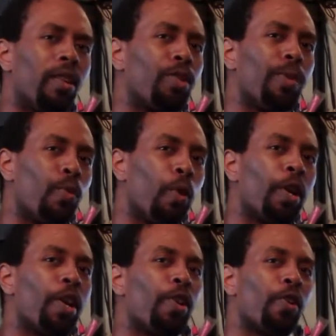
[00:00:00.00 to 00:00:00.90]
Ultimate
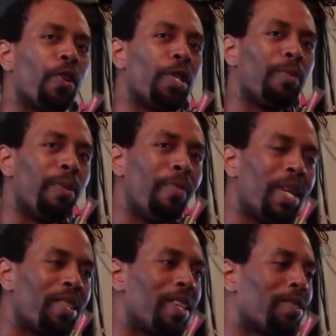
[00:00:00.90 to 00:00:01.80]
Warrior, you're going to be
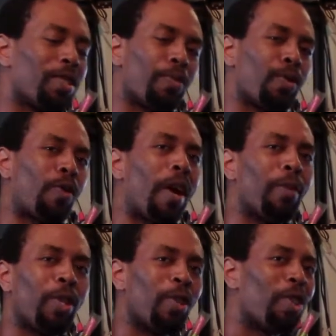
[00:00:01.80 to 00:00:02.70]
missed. I was a
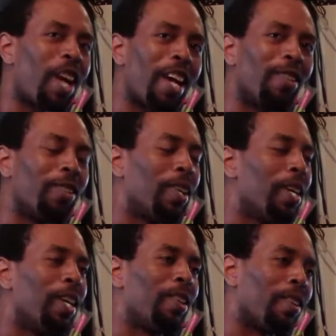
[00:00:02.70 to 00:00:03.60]
subscriber to your channel.
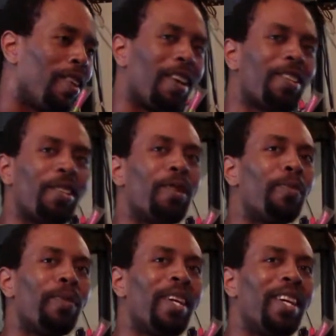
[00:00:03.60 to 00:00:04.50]
You're
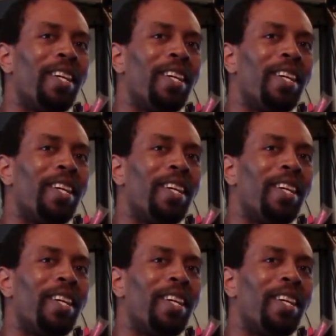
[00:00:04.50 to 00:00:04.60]
awesome.